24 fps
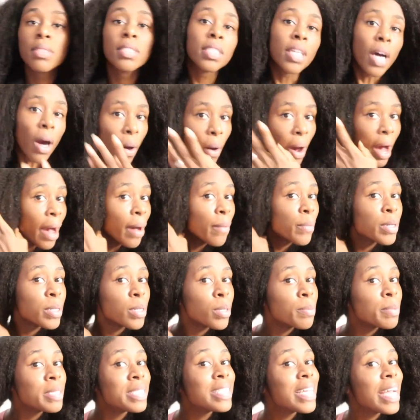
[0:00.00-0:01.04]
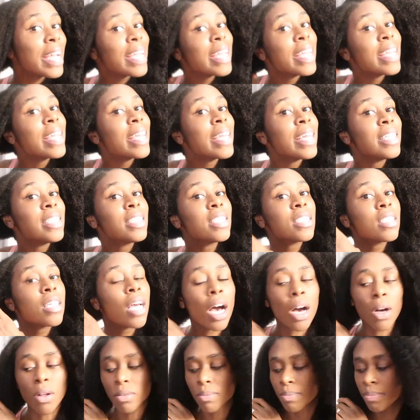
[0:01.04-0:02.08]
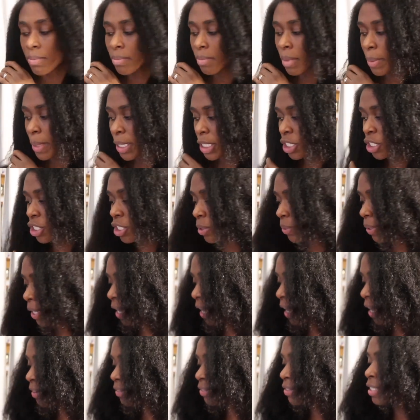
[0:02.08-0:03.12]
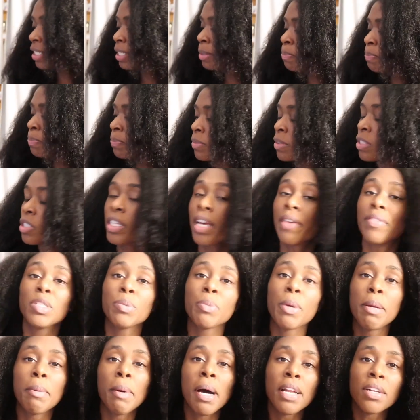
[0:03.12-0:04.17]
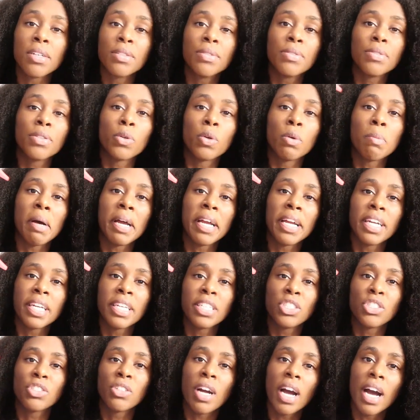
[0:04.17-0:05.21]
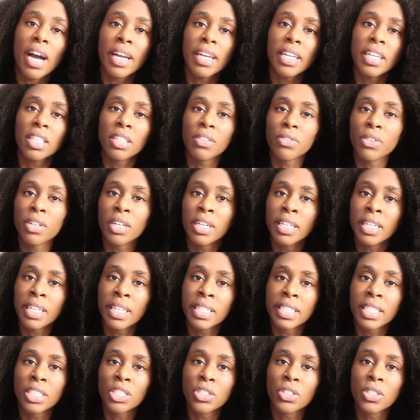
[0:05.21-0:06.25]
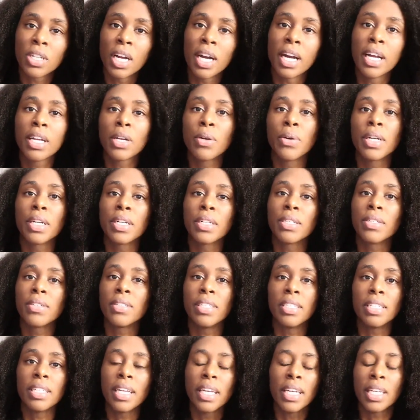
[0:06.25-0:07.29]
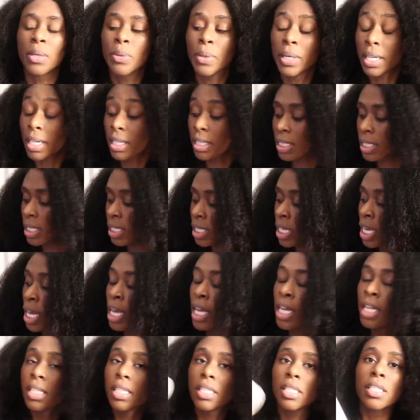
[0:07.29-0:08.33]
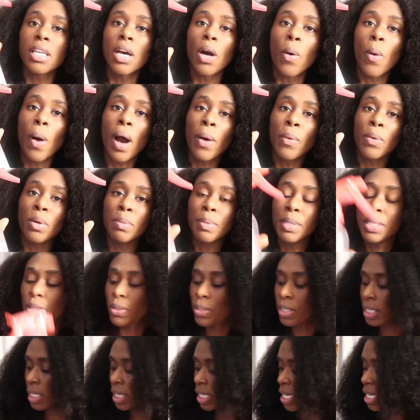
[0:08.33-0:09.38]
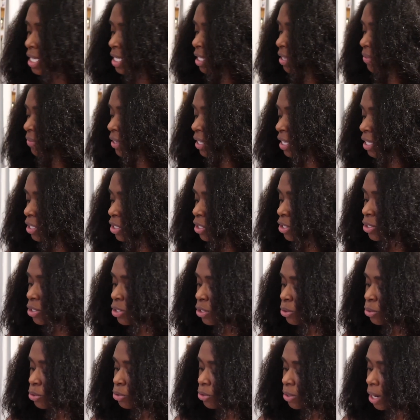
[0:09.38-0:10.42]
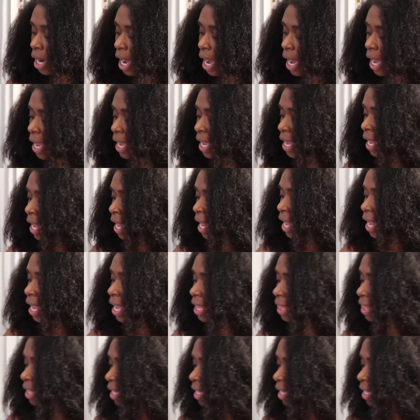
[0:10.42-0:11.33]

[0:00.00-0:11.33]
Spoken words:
So I will be taking it, oh, maybe I should show what I have. So I have a spray bottle for when my hair gets dry. In the front, it gets dry quicker than anywhere else. So I will be using this if it gets too dry. And